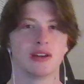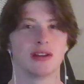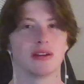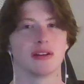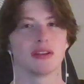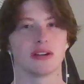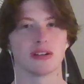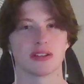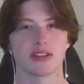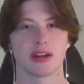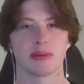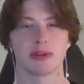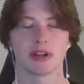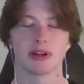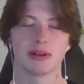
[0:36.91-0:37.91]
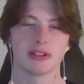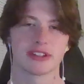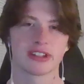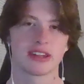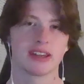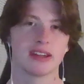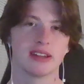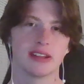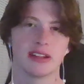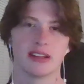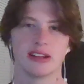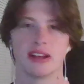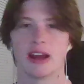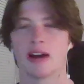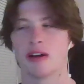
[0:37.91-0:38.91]
a long time ago as a kid,
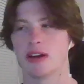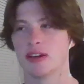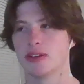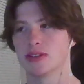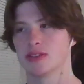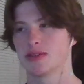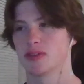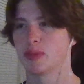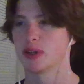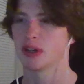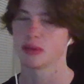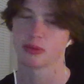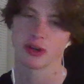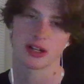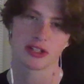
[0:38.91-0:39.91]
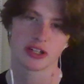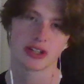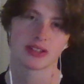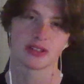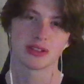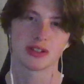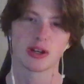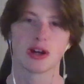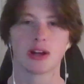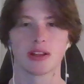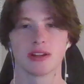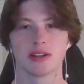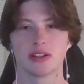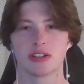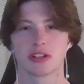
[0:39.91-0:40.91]
and now I use it for bigger projects in
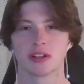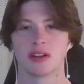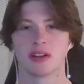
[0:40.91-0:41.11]
college.